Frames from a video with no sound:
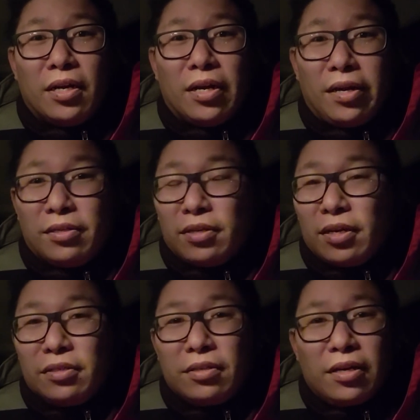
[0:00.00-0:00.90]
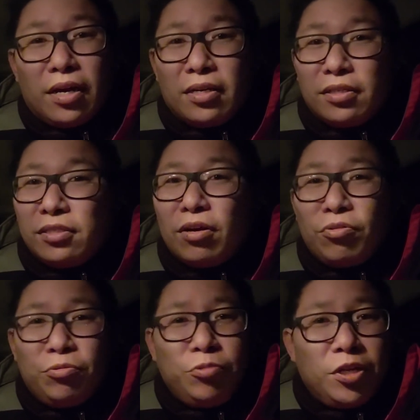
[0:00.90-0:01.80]
and and and I can tell
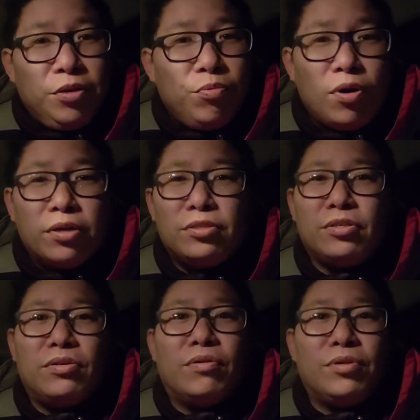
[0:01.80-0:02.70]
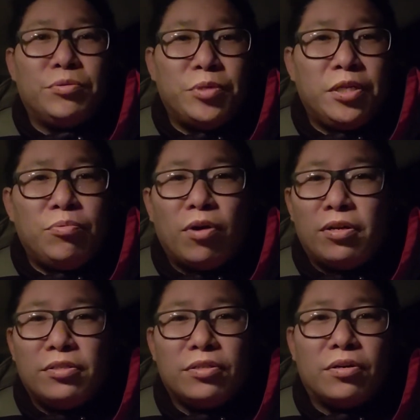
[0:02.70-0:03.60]
he really wanted to go. He really
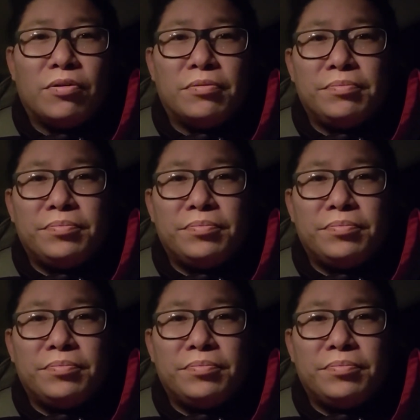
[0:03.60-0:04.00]
wanted to go.